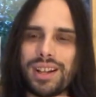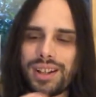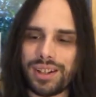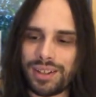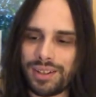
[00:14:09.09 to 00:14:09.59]

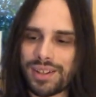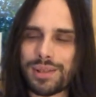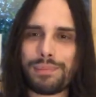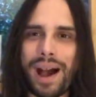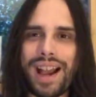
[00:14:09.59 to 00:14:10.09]

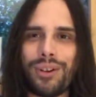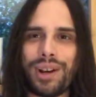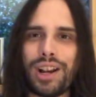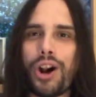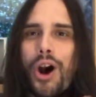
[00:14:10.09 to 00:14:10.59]

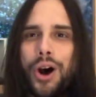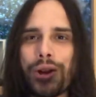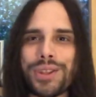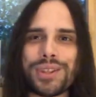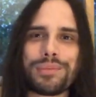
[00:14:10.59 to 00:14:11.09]
conspiring
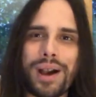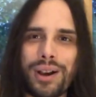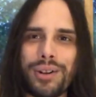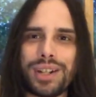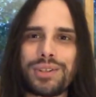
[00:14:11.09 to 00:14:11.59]

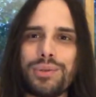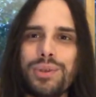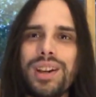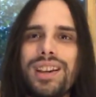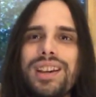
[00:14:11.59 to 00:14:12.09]

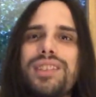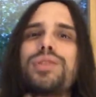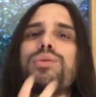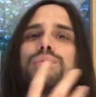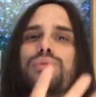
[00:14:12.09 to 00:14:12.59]

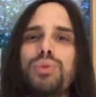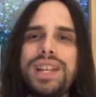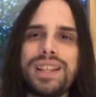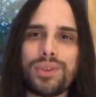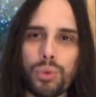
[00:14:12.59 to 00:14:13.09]
to
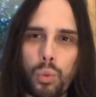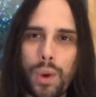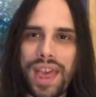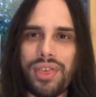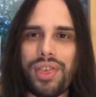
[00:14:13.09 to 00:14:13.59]
breathe
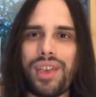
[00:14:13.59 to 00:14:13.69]
with,